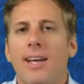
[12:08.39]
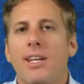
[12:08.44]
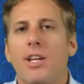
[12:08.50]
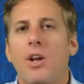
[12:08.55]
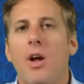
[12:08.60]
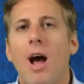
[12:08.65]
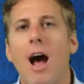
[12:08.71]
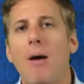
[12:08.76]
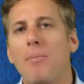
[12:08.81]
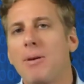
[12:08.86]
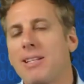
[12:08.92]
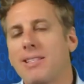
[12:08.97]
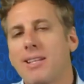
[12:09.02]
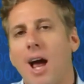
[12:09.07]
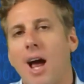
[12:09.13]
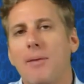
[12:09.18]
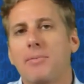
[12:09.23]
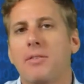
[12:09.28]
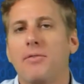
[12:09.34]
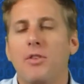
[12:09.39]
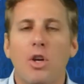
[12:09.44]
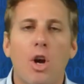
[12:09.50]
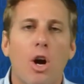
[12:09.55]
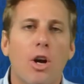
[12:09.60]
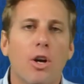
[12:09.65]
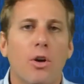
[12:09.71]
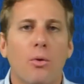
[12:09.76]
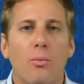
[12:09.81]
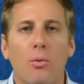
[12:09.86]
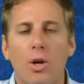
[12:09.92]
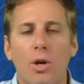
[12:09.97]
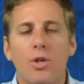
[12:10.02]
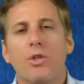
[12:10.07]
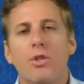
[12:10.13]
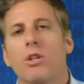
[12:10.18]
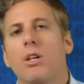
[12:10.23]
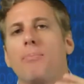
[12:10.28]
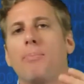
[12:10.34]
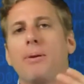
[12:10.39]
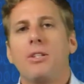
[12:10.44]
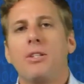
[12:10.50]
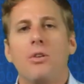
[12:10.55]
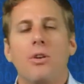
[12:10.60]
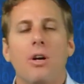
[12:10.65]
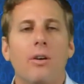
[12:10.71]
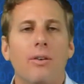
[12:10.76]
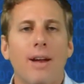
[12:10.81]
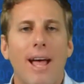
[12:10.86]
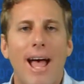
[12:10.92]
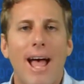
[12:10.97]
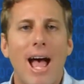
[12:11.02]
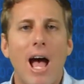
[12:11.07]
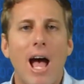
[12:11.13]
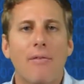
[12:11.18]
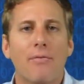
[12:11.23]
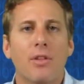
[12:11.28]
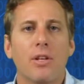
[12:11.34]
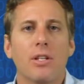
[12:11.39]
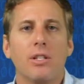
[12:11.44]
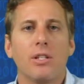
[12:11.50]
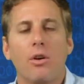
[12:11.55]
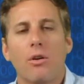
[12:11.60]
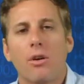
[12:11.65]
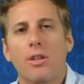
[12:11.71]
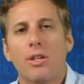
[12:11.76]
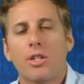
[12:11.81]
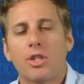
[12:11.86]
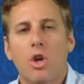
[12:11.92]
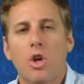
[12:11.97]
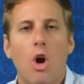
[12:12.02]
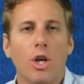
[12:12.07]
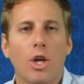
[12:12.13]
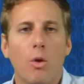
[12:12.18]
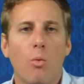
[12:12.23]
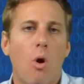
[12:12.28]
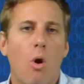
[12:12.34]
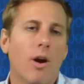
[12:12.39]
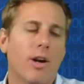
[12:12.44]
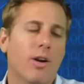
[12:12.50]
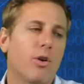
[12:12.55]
how many times have you gone on a road trip and you don't have the song you wanted,